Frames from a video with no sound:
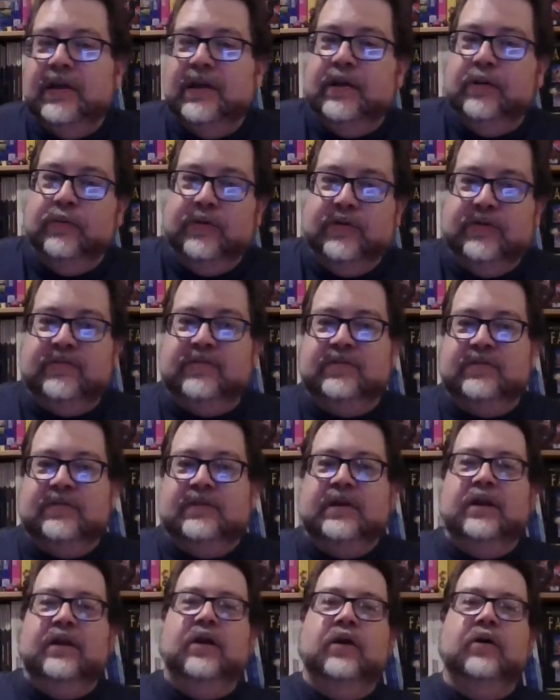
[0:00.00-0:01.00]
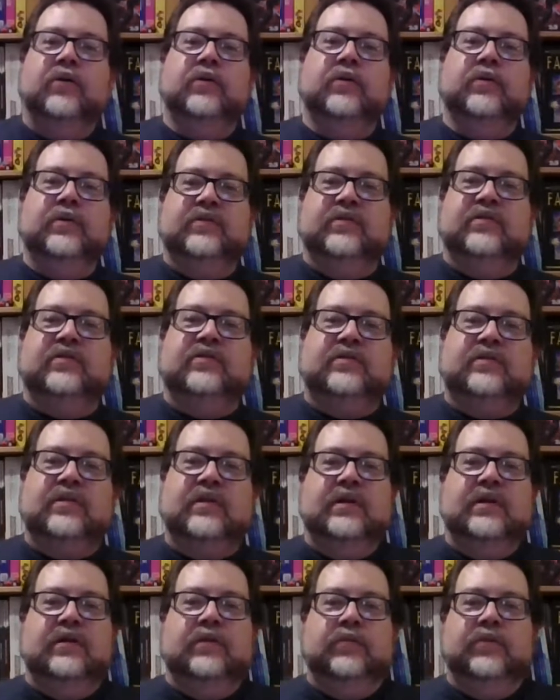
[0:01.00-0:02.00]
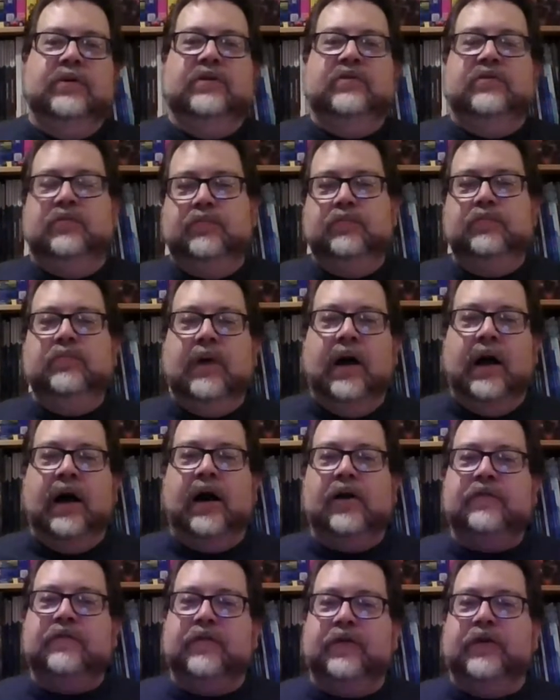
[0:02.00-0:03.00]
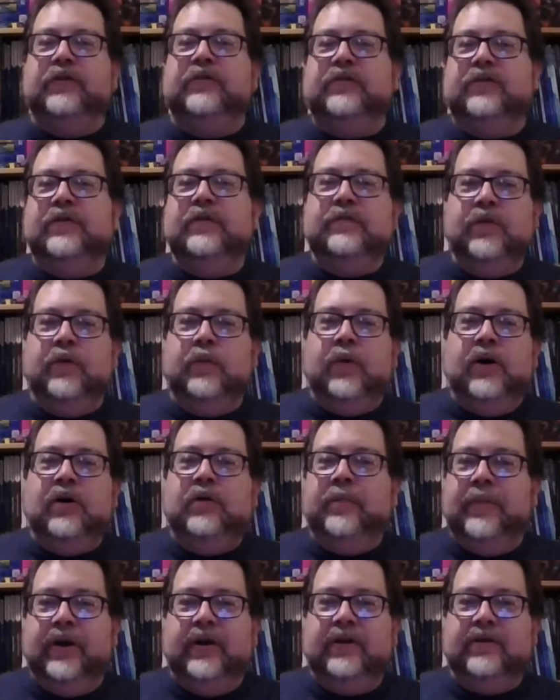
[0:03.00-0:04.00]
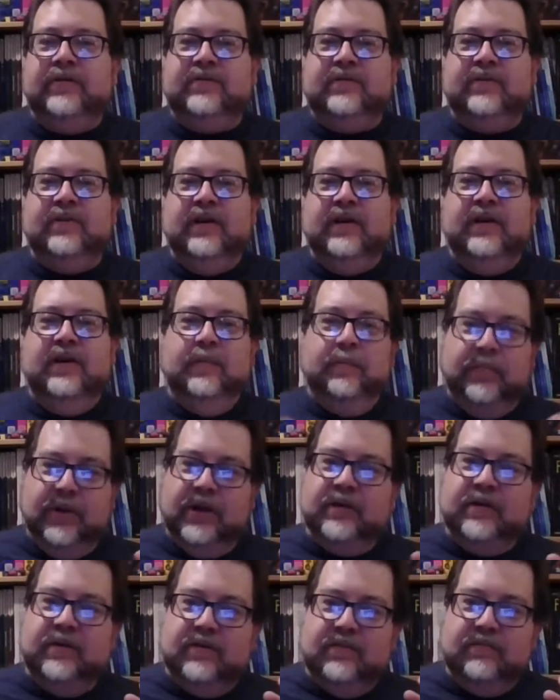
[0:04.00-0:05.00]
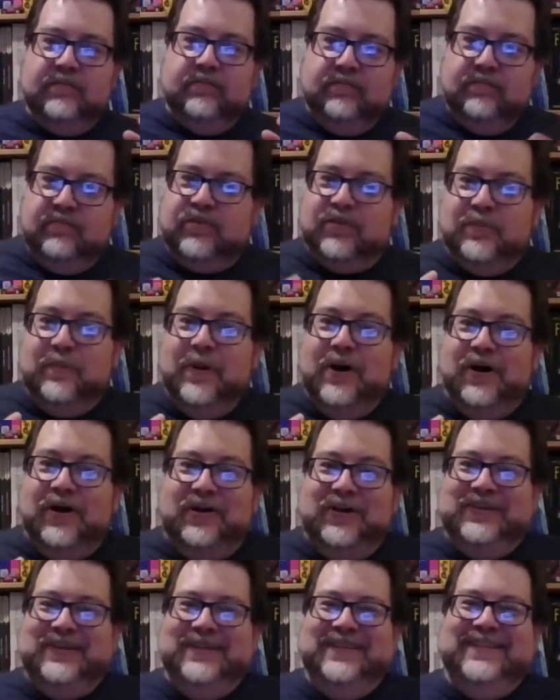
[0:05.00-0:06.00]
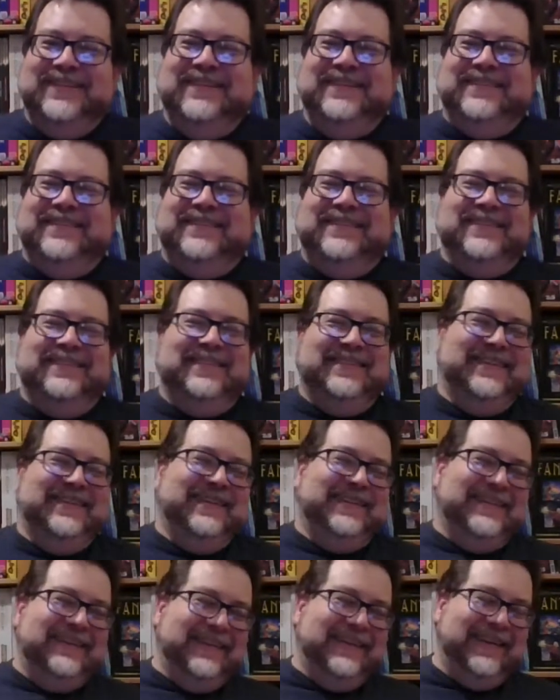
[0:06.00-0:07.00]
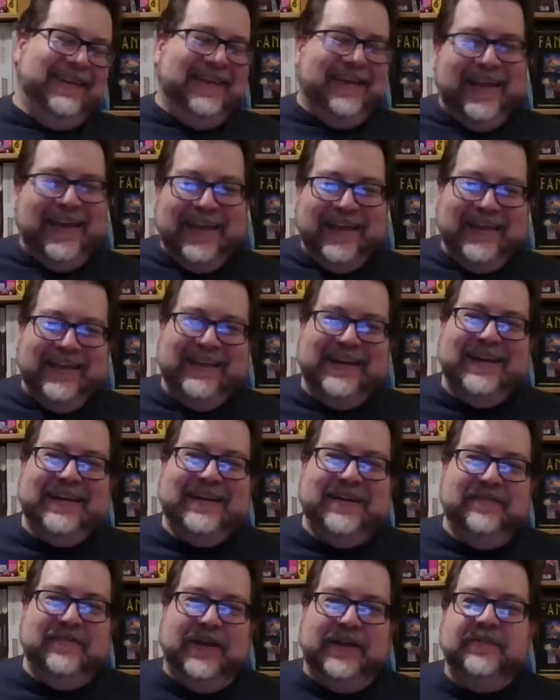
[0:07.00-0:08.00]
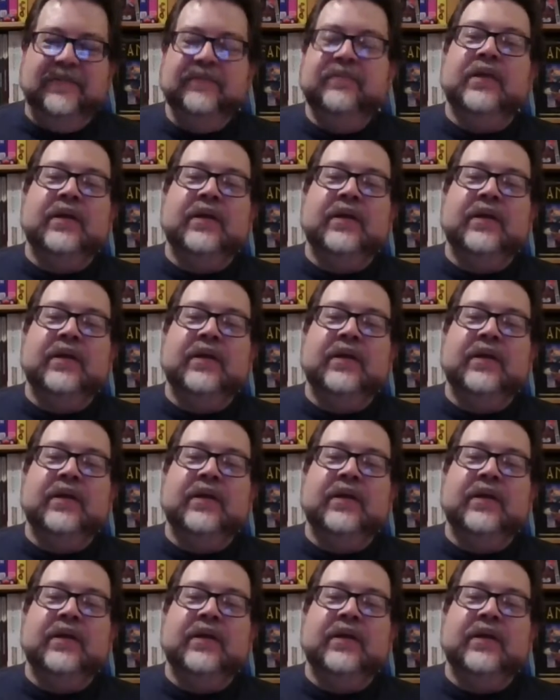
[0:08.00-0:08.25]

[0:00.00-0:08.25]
It was, it was our version of the Walmarts, but small. In any event,